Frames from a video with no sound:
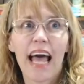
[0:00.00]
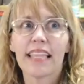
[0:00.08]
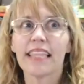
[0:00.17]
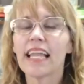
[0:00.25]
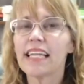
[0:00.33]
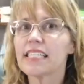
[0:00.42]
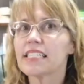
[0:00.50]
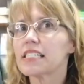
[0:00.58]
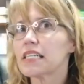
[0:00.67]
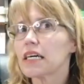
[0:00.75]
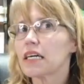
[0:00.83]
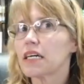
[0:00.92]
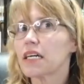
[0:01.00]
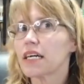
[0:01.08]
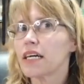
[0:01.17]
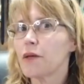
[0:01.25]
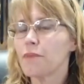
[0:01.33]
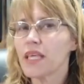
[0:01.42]
then it's
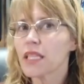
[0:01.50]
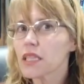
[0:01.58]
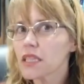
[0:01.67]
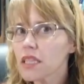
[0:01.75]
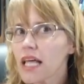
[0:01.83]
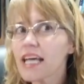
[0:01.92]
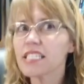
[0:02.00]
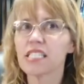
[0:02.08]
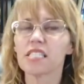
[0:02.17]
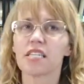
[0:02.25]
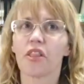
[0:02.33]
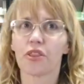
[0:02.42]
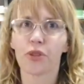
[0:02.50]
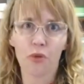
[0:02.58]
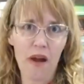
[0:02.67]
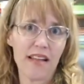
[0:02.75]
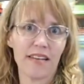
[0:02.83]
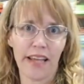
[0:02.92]
going to be less
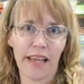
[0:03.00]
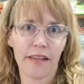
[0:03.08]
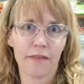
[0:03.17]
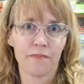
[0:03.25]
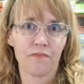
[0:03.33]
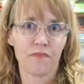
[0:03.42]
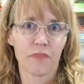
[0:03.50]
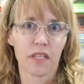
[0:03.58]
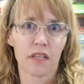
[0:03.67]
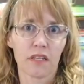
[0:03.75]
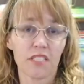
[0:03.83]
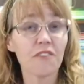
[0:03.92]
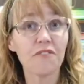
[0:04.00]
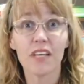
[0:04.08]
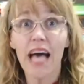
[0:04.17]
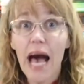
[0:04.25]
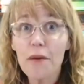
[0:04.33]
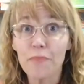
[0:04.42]
threatening to feel
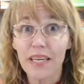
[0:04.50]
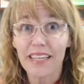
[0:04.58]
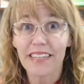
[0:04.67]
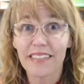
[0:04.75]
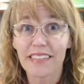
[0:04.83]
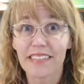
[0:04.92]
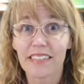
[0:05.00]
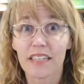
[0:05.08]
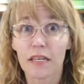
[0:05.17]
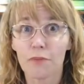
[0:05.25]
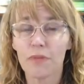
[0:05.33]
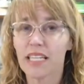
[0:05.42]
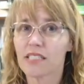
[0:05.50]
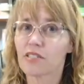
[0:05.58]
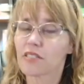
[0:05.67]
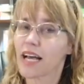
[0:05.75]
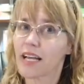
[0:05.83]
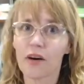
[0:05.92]
happy, because
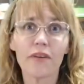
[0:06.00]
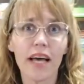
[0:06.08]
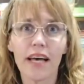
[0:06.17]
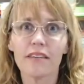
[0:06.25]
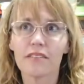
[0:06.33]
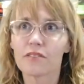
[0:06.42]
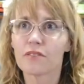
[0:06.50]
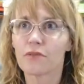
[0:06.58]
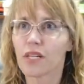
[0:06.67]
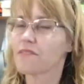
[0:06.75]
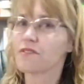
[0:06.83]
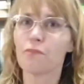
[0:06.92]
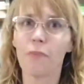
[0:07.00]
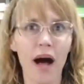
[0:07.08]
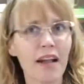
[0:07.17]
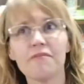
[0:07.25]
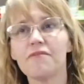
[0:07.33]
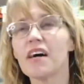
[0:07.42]
you're like, okay, well, if the
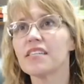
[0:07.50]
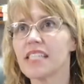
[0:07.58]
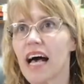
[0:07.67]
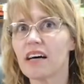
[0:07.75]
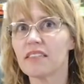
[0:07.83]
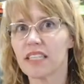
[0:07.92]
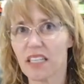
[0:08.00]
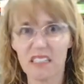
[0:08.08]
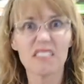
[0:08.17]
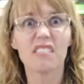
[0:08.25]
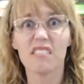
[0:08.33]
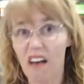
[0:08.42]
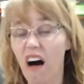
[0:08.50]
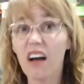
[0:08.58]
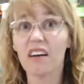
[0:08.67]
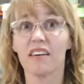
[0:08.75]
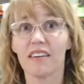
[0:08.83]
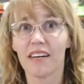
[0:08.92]
bottom falls out, it'll
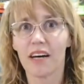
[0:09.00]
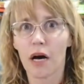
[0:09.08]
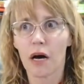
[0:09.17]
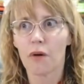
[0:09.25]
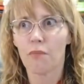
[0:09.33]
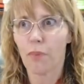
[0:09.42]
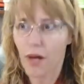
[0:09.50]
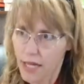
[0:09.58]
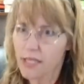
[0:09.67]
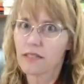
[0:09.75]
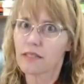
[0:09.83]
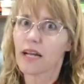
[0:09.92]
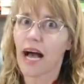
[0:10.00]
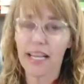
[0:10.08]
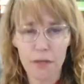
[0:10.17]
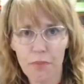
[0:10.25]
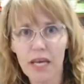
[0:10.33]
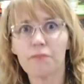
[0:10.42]
suck, but I
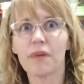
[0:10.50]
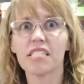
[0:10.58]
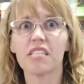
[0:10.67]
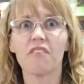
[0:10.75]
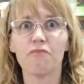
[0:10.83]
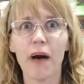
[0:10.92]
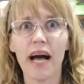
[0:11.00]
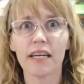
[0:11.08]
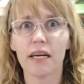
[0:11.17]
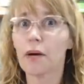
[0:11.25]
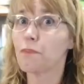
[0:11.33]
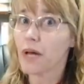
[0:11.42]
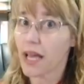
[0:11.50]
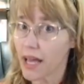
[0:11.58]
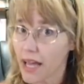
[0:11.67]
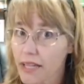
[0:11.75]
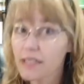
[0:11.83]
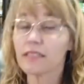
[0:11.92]
can pick myself back up
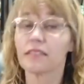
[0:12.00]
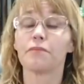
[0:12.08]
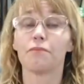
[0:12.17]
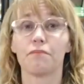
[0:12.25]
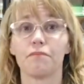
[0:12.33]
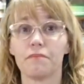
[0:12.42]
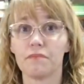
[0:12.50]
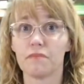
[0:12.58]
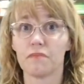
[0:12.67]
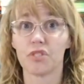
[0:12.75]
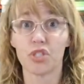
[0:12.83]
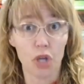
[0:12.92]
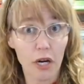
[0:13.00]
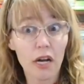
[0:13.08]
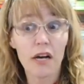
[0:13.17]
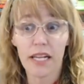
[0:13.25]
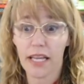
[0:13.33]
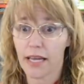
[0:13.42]
and start
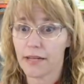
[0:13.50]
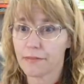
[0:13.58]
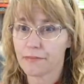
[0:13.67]
on again.